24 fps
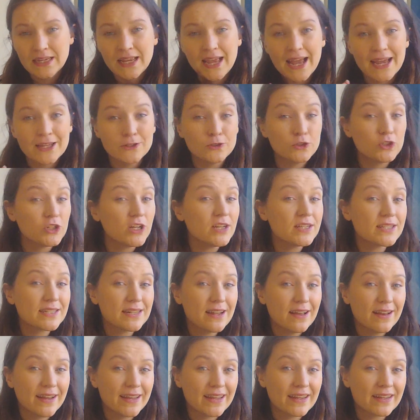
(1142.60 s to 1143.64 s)
And just
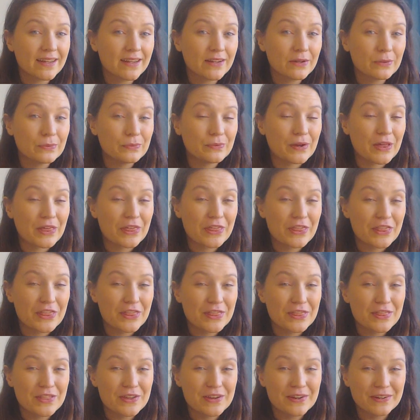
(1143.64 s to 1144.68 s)
like with
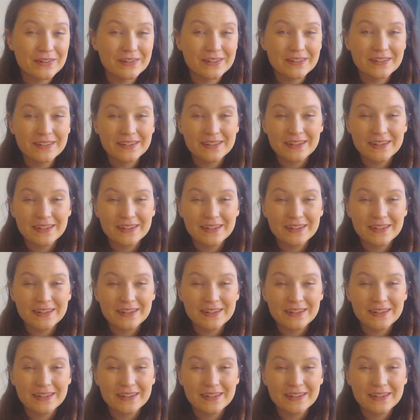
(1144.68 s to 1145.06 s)
the